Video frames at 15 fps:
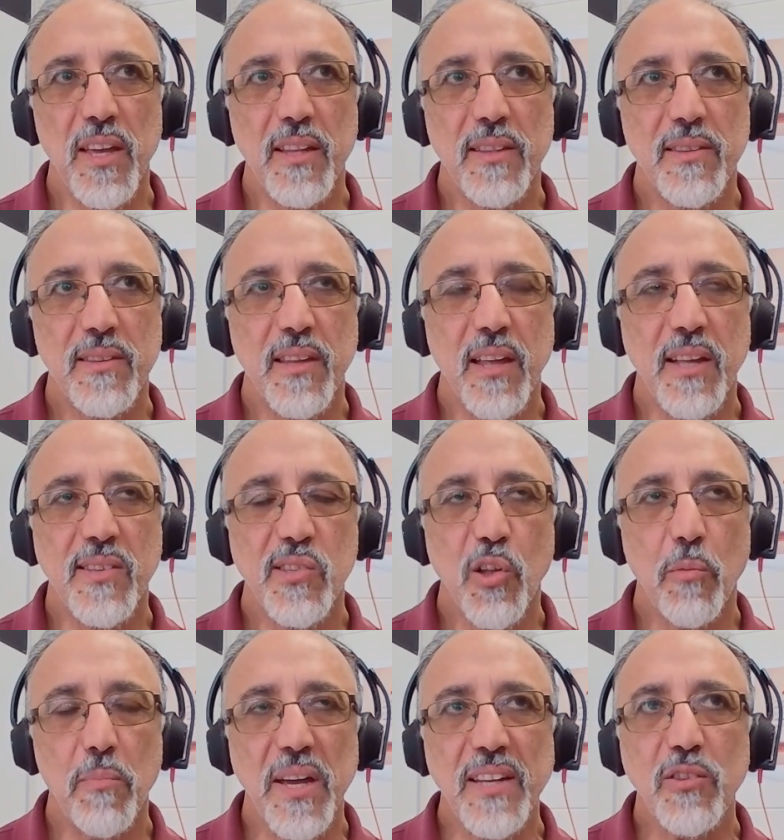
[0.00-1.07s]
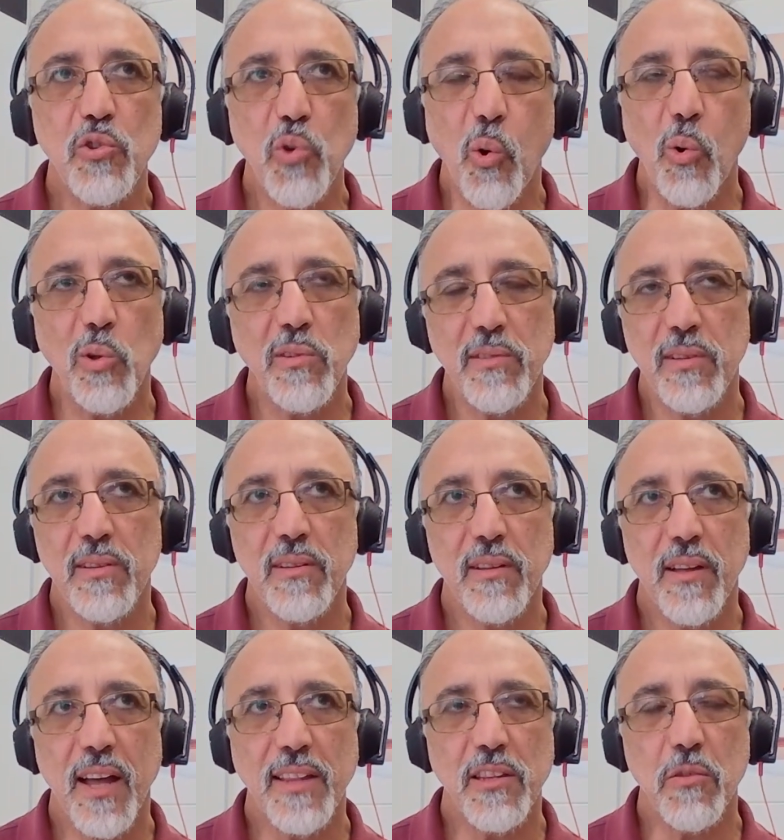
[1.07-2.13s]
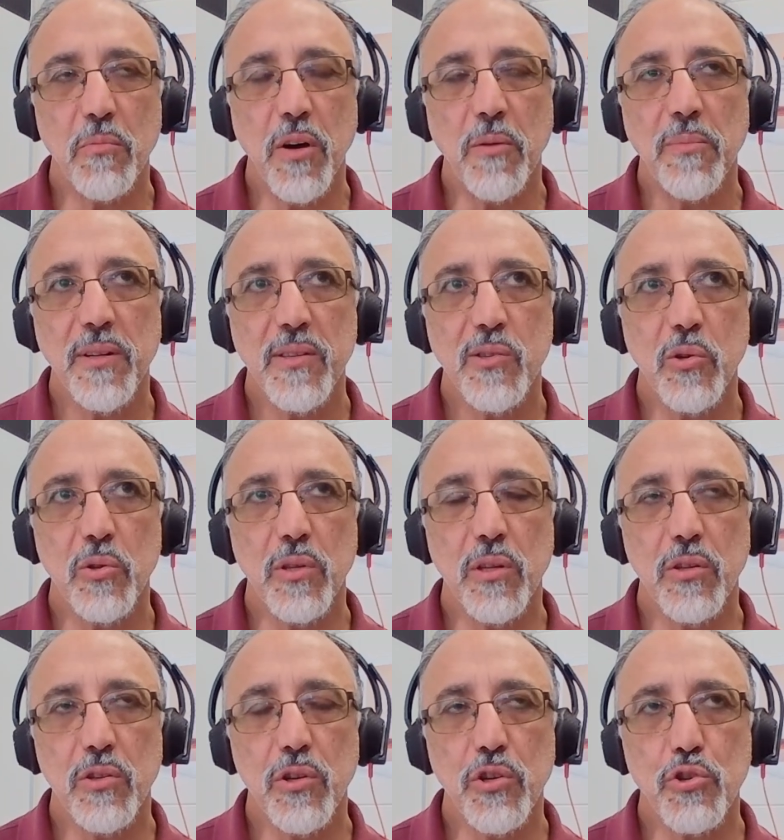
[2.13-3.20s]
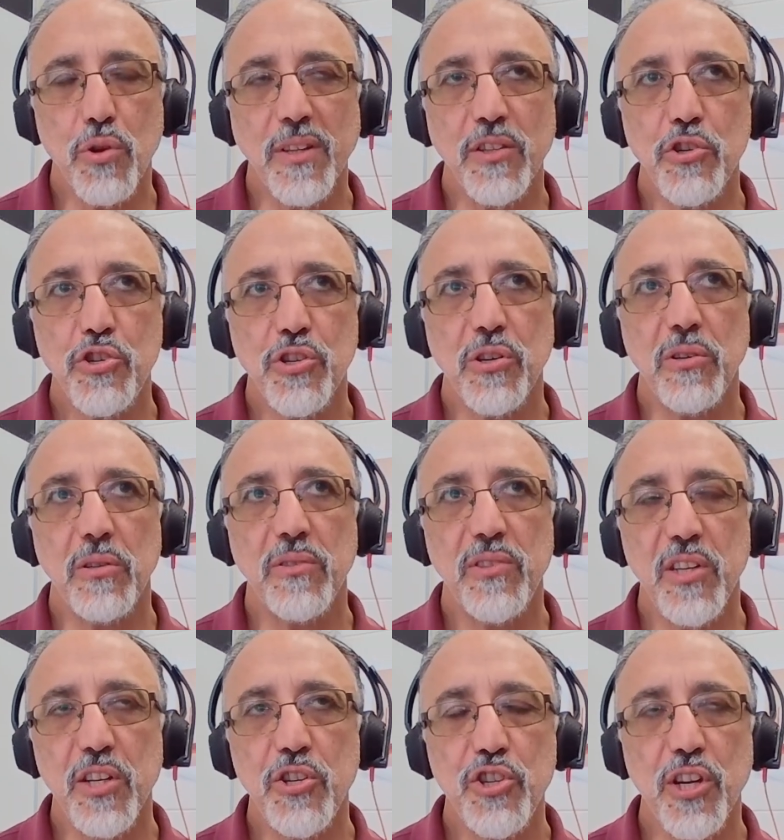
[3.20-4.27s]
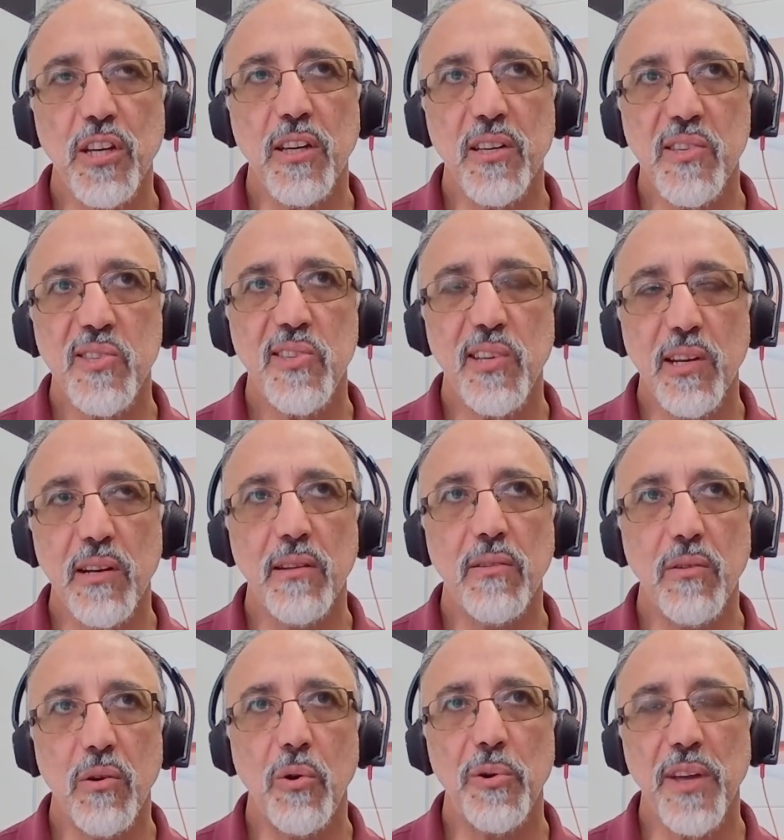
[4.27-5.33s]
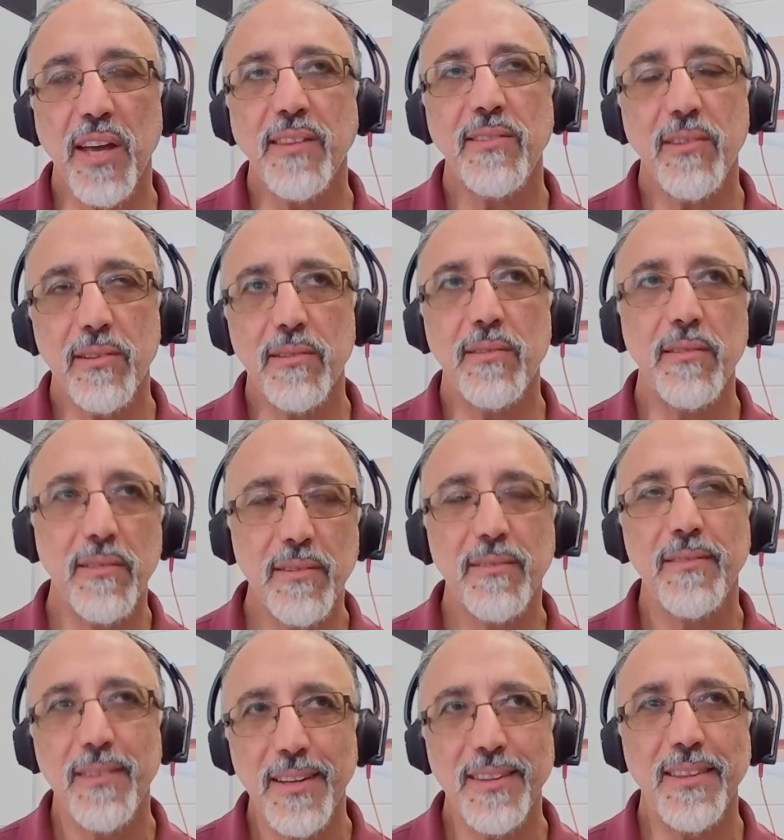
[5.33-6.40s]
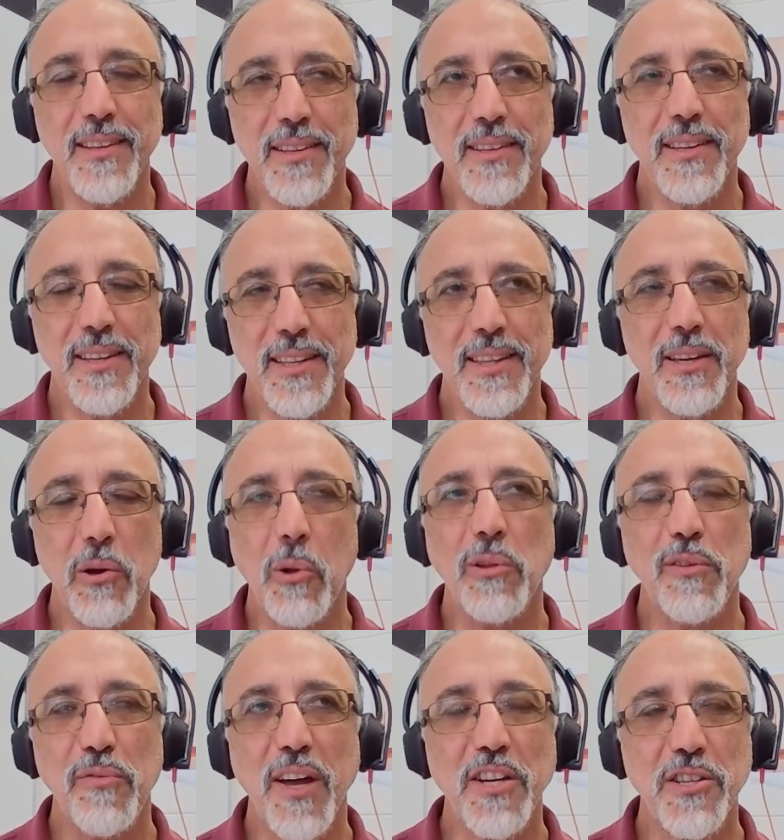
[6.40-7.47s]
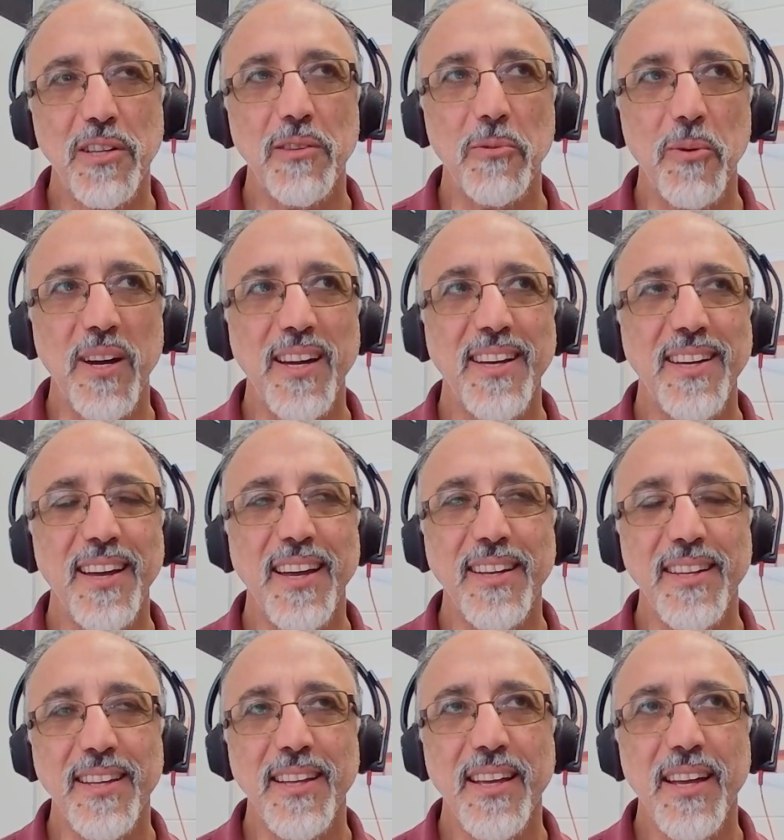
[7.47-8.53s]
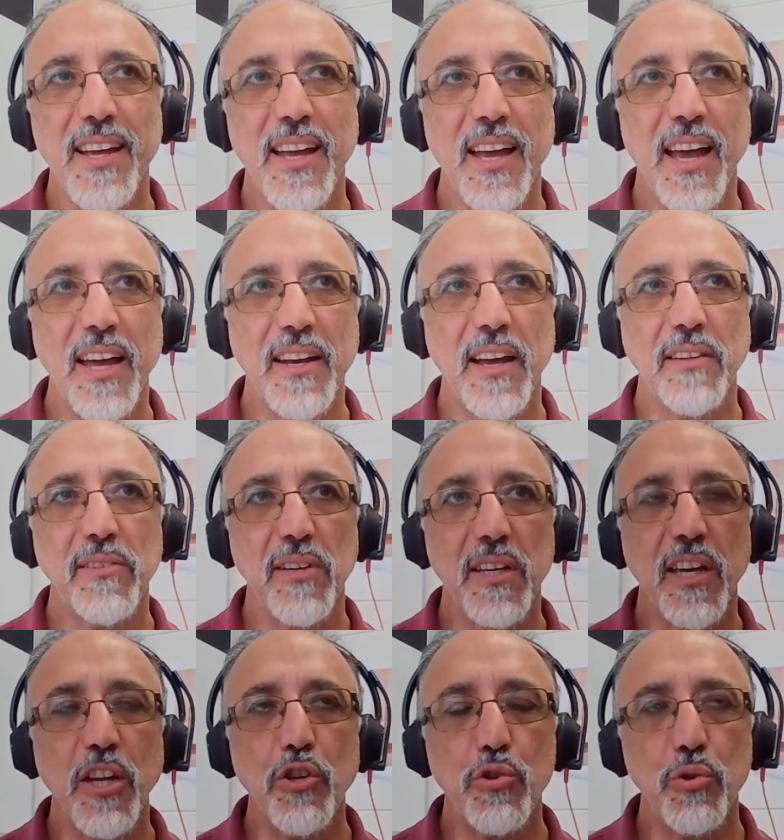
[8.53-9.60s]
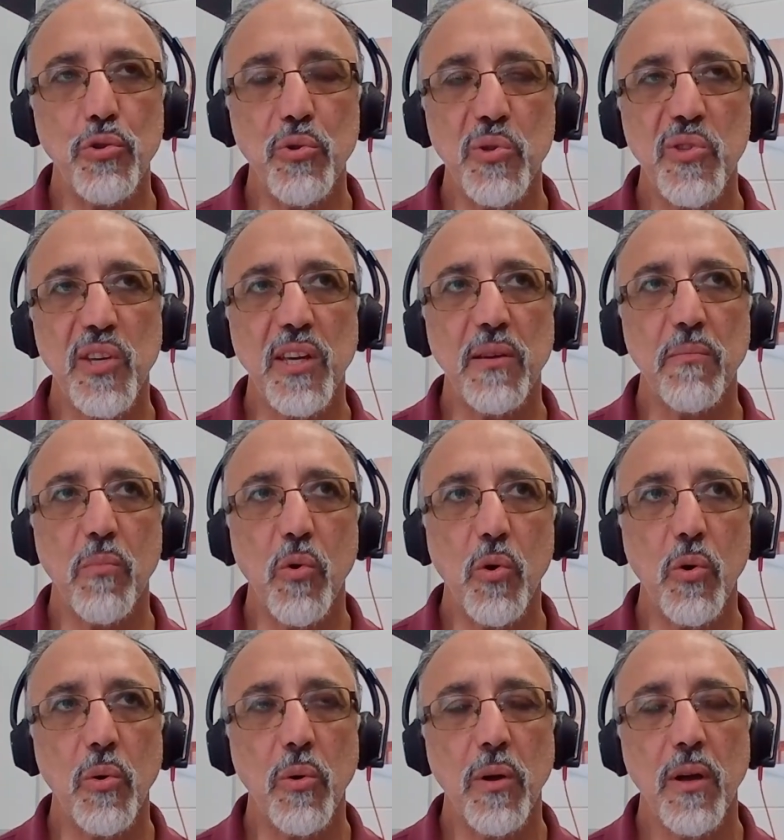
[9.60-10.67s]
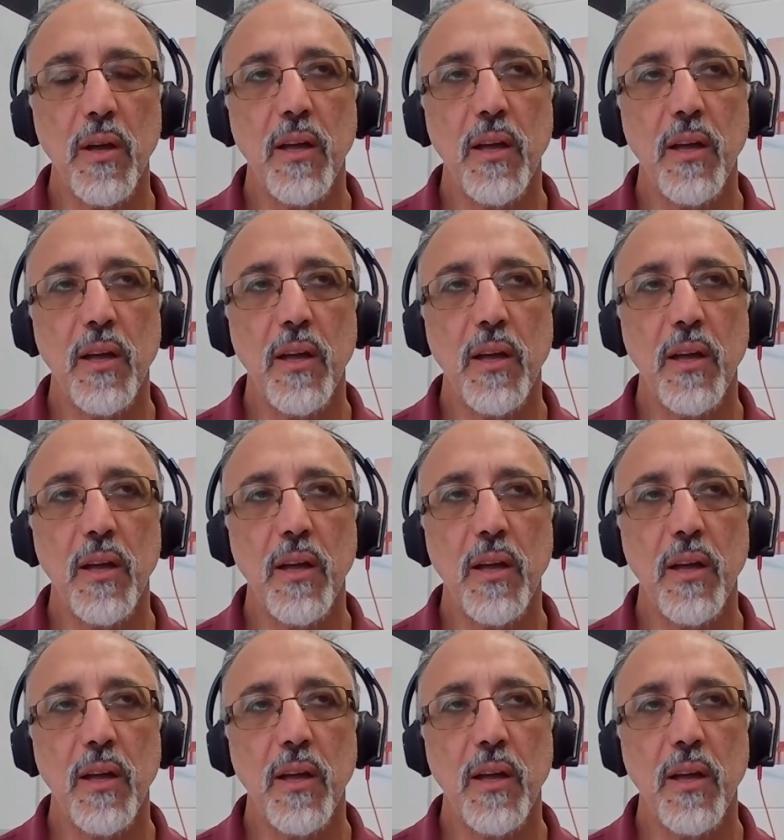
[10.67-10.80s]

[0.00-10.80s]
it's not being taught at the moment. So the traditional teaching is still oriented the old-fashioned way, and I think introducing more